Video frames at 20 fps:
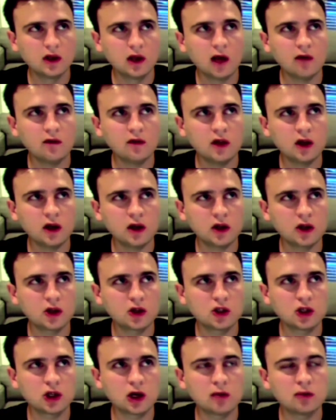haven't done a
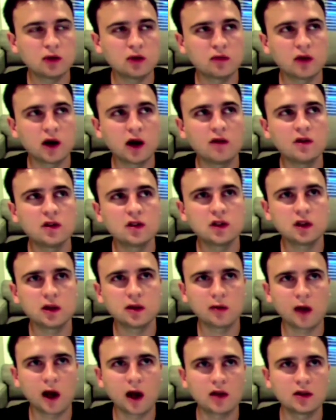good job on privacy in
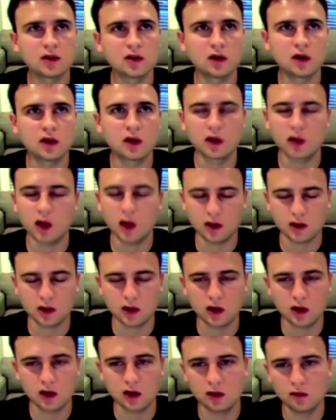the past. So I think that's
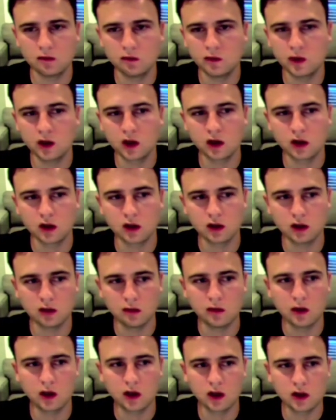kind of the
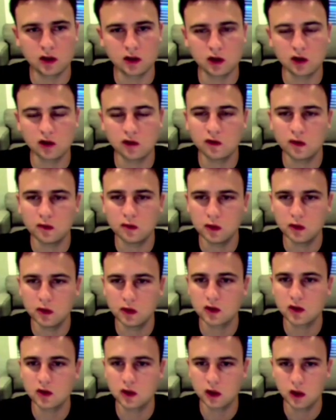big concern for me
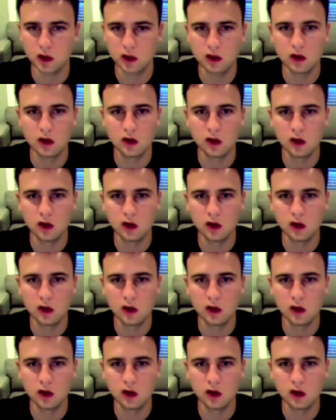personally.